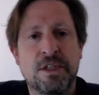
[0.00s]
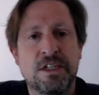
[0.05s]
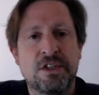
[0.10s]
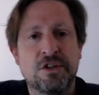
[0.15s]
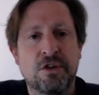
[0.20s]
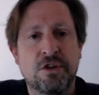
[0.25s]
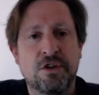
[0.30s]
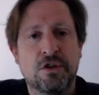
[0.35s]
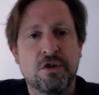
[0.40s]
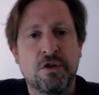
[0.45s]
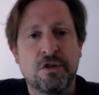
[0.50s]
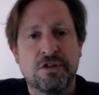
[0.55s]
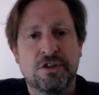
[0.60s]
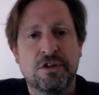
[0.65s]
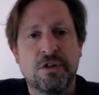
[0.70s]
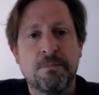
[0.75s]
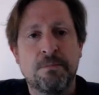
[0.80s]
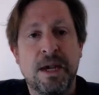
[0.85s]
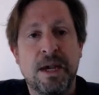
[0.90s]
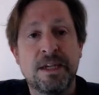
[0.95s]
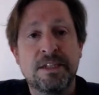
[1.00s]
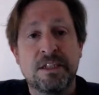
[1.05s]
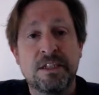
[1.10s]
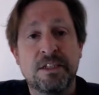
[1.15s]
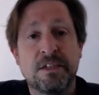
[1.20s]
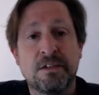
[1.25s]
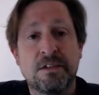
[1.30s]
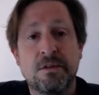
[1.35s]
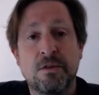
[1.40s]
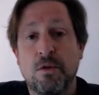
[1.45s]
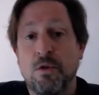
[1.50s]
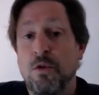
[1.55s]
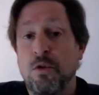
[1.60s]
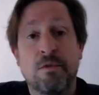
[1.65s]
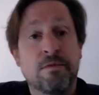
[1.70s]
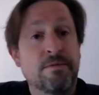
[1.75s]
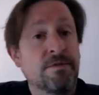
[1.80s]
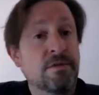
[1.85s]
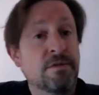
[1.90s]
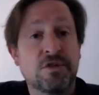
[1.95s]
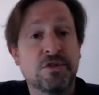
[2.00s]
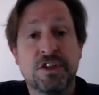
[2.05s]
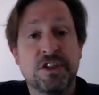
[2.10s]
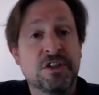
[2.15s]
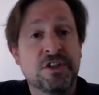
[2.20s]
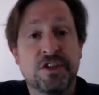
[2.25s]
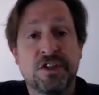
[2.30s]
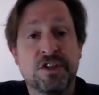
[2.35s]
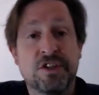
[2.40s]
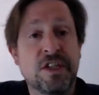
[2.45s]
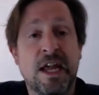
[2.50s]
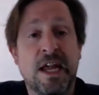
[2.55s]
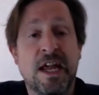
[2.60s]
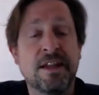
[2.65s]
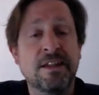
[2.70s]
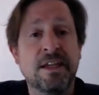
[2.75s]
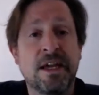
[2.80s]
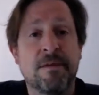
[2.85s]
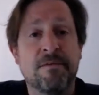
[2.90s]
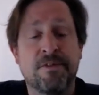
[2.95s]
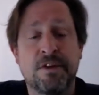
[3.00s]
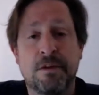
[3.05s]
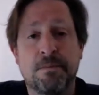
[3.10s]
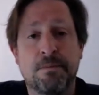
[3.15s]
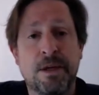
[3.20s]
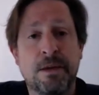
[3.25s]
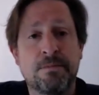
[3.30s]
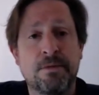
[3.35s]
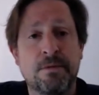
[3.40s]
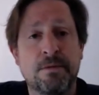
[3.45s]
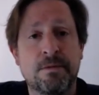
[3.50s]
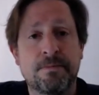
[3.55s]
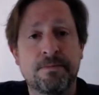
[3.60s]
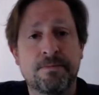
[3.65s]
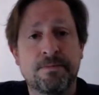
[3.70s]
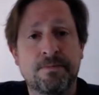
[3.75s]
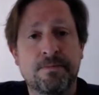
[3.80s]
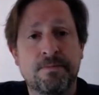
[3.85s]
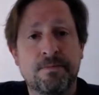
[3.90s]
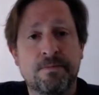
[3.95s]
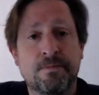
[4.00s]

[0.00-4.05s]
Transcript: with this on a constant basis, all for just standing up for your people.